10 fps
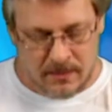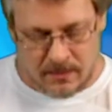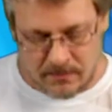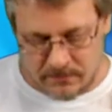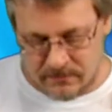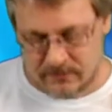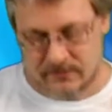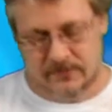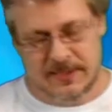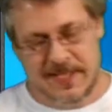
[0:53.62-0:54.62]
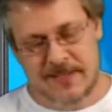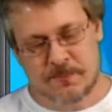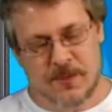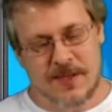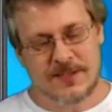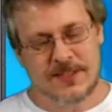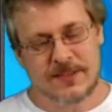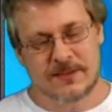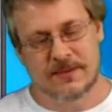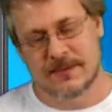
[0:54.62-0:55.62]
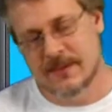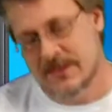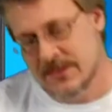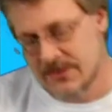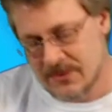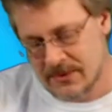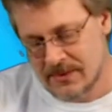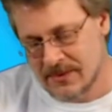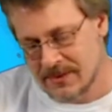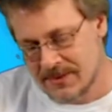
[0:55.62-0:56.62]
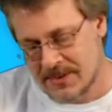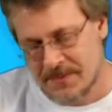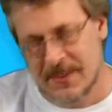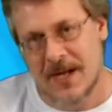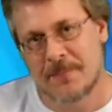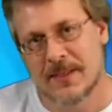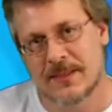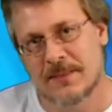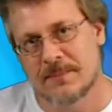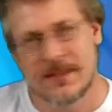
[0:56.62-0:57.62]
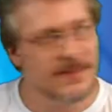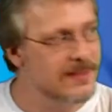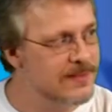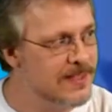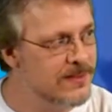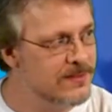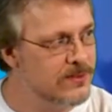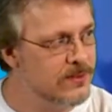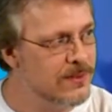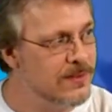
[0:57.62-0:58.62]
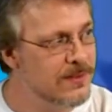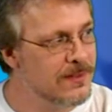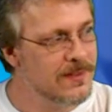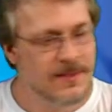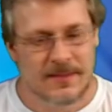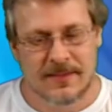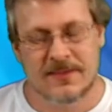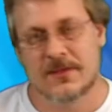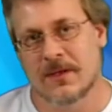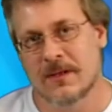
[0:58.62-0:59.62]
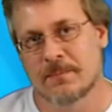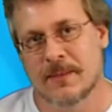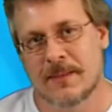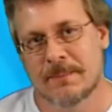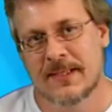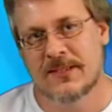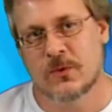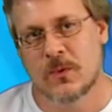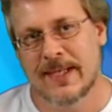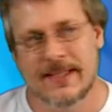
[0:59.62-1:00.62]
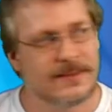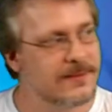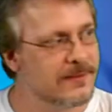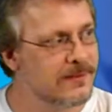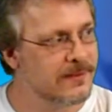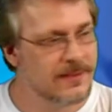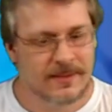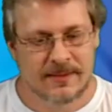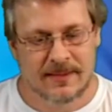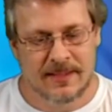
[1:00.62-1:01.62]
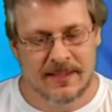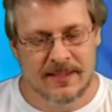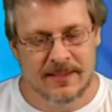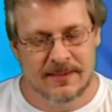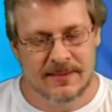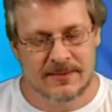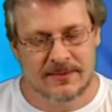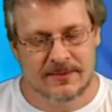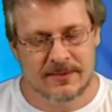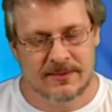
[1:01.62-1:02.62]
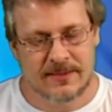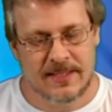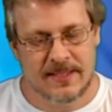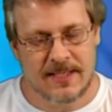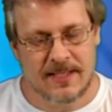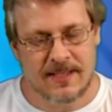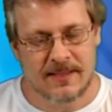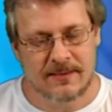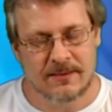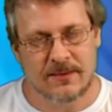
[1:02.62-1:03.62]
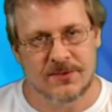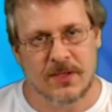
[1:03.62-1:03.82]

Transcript: Um, today's project is uh, something I picked up at a discount store. It's called Puppy Tweets, and it's just a uh, little